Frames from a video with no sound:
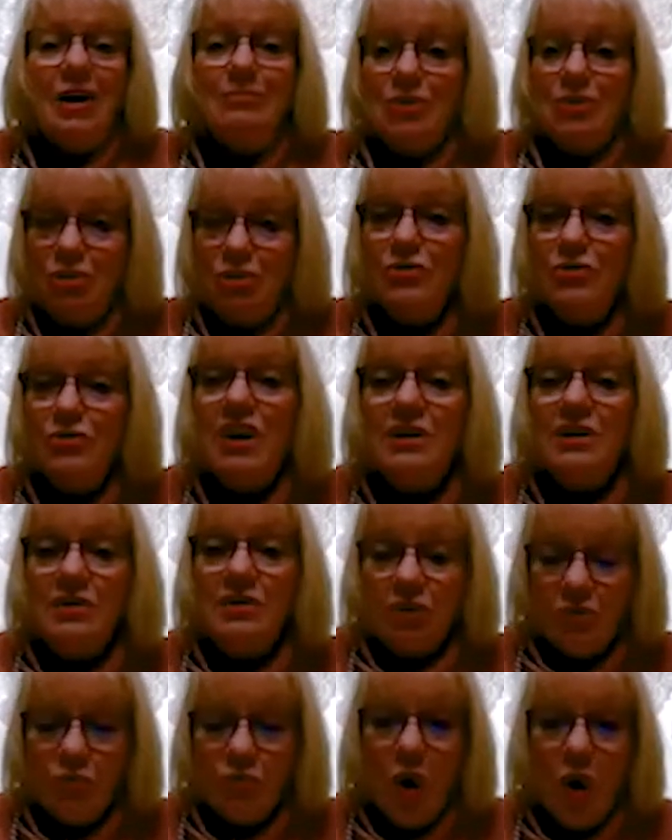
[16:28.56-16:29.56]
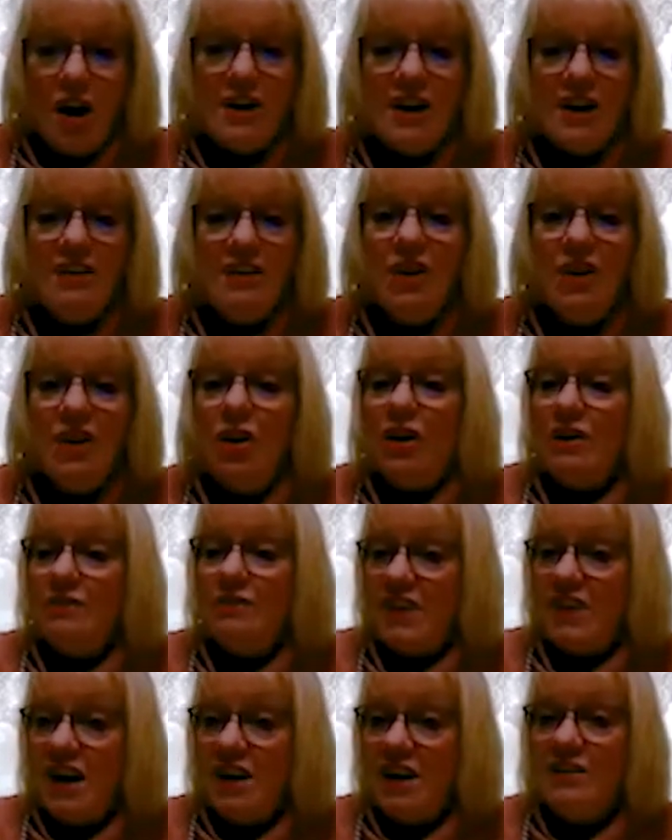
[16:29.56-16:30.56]
You can walk in there, and
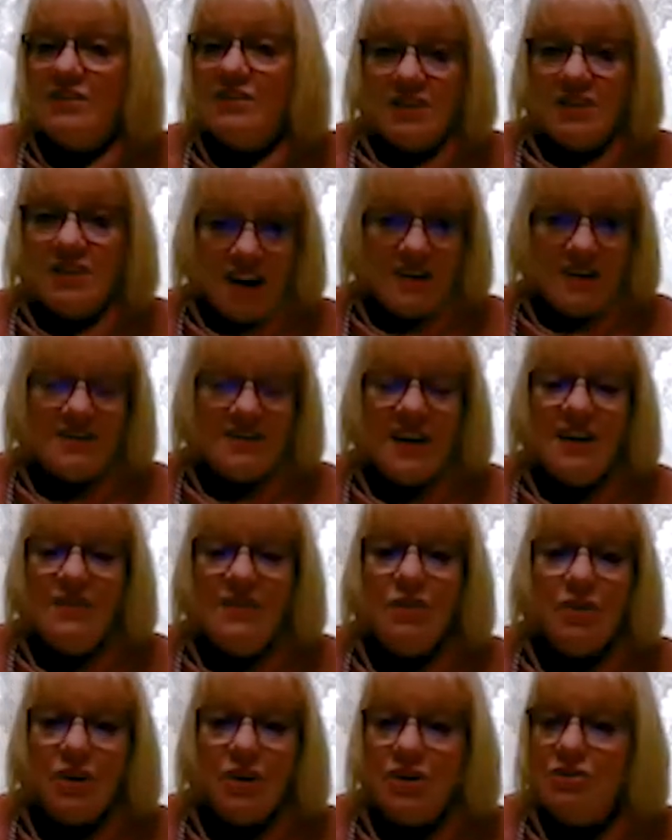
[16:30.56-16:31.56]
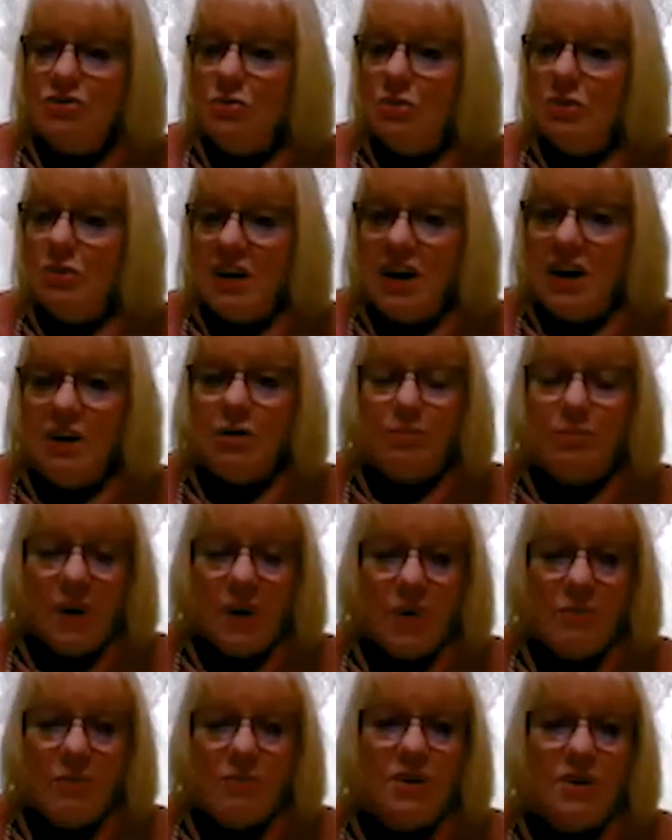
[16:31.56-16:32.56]
if they say they're going to do a needle
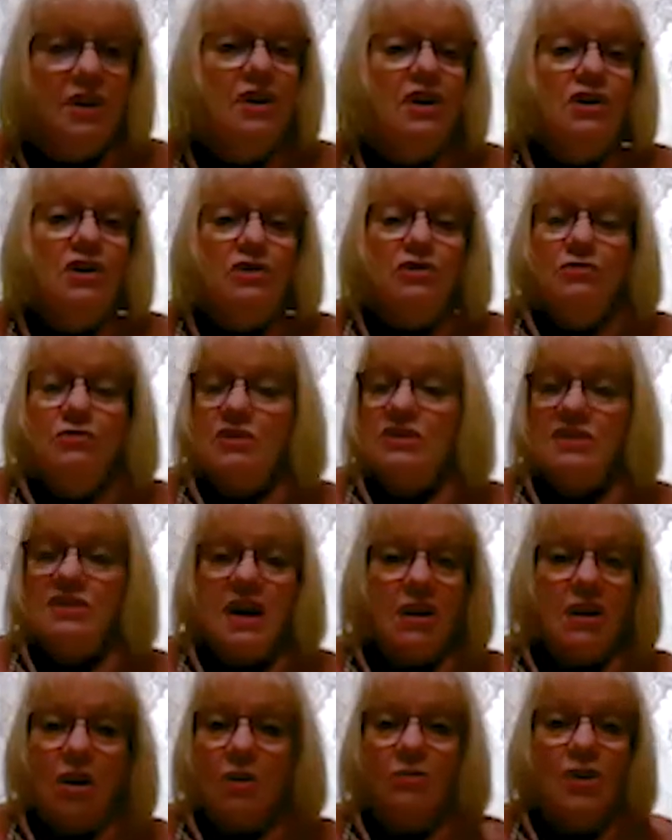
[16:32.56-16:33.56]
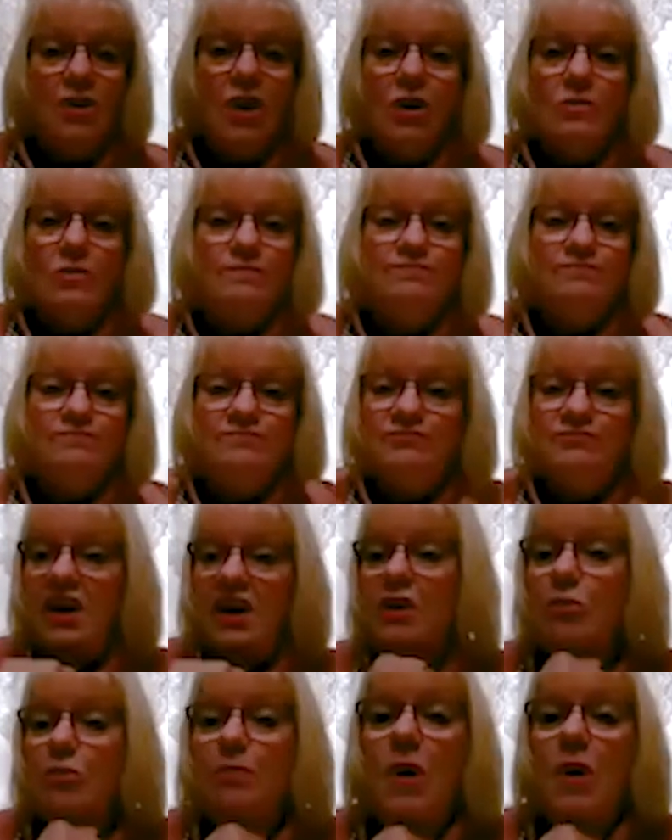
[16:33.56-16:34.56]
poke, you can say, oh no,
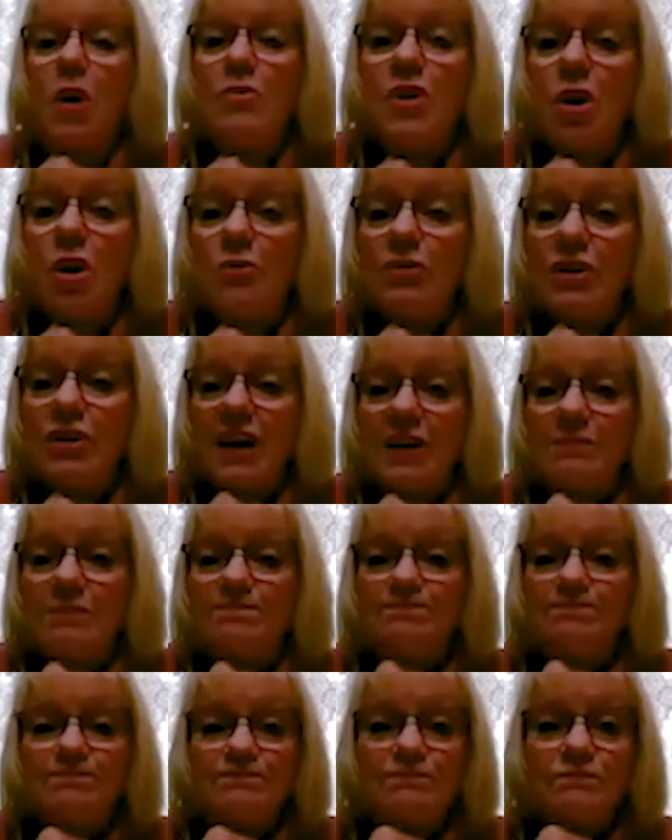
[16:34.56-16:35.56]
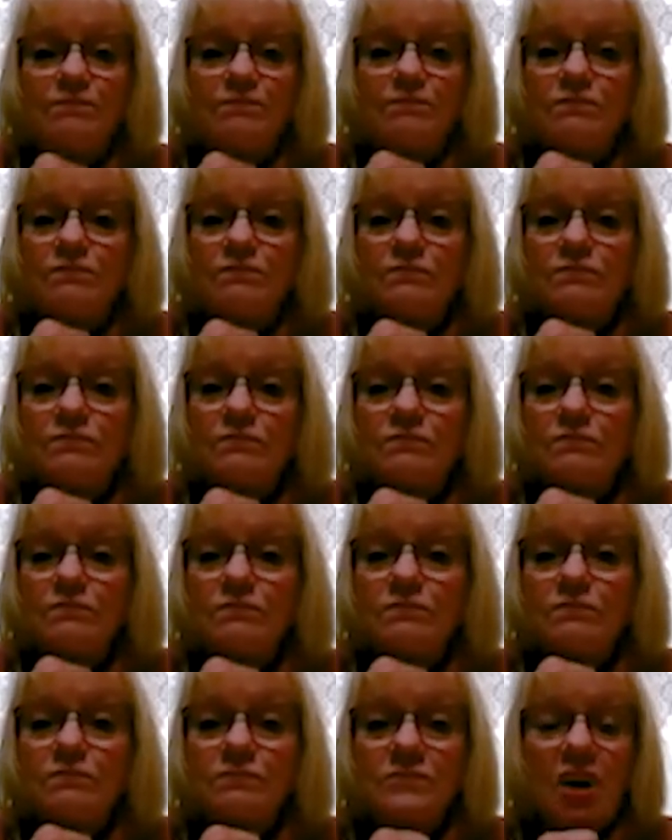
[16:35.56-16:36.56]
finger poke only.
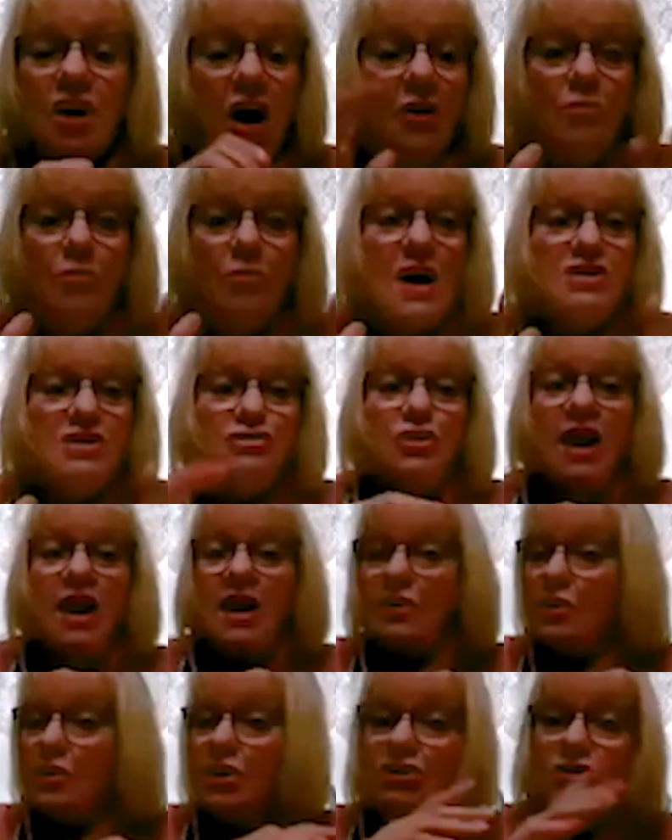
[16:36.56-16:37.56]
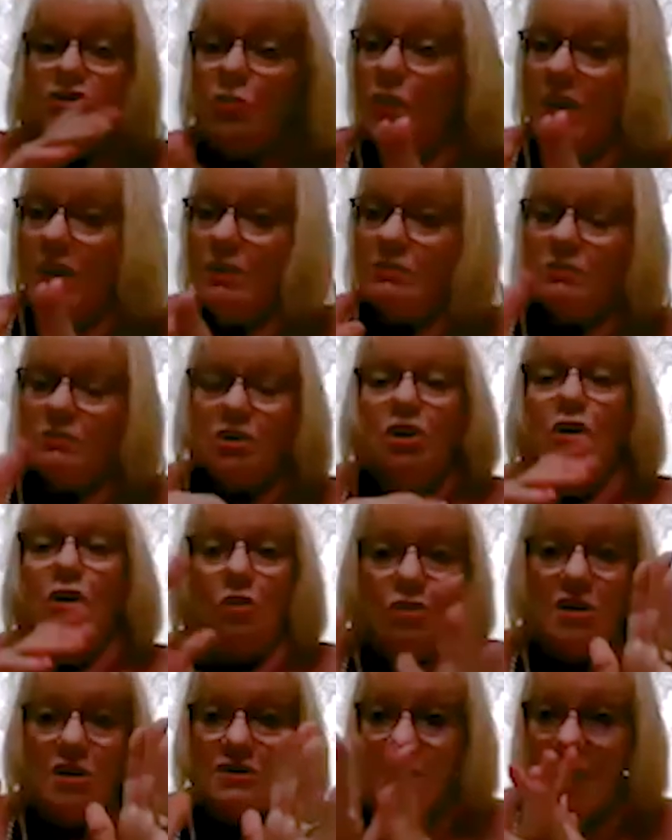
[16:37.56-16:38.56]
Otherwise, you're not going to do it,
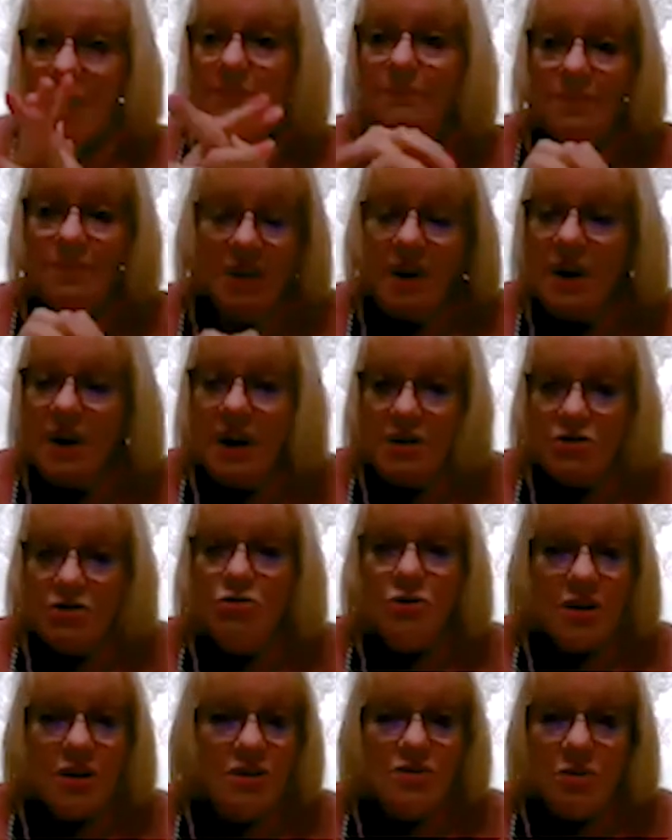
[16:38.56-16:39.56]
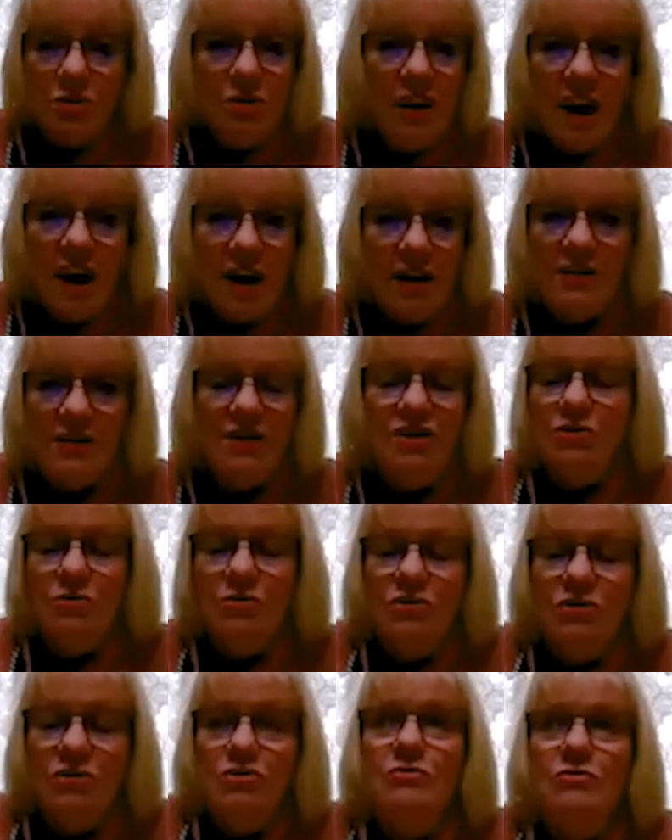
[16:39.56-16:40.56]
because you can do that.
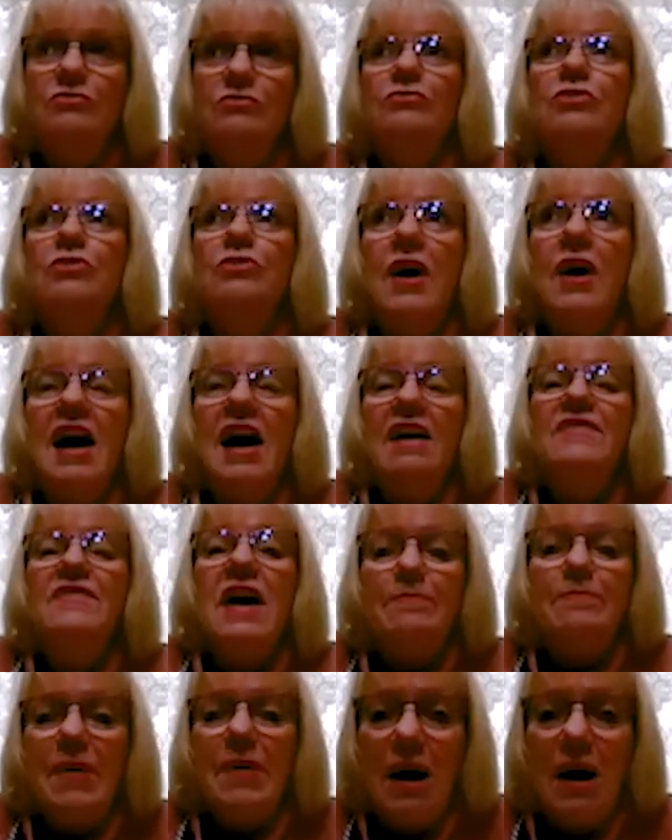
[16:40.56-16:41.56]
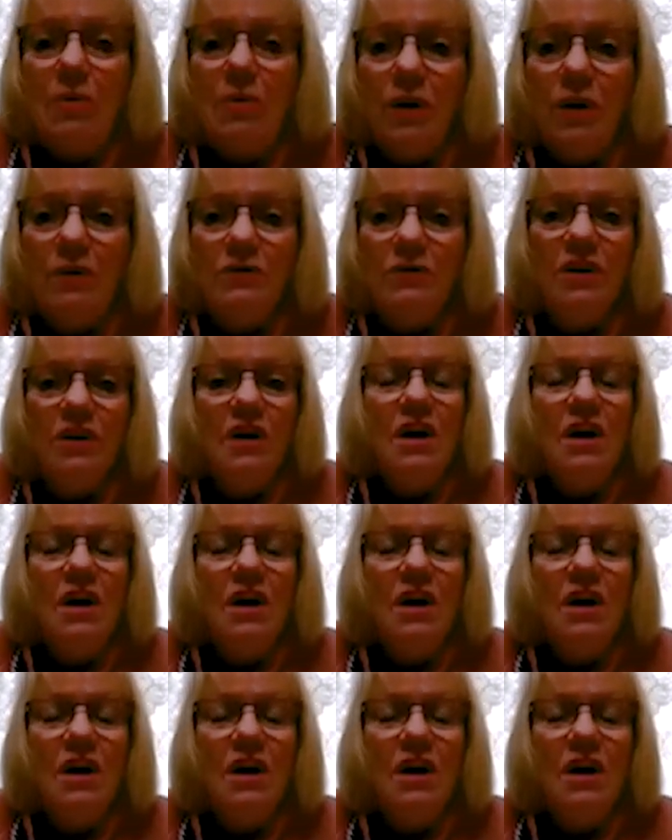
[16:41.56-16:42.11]
You have that power.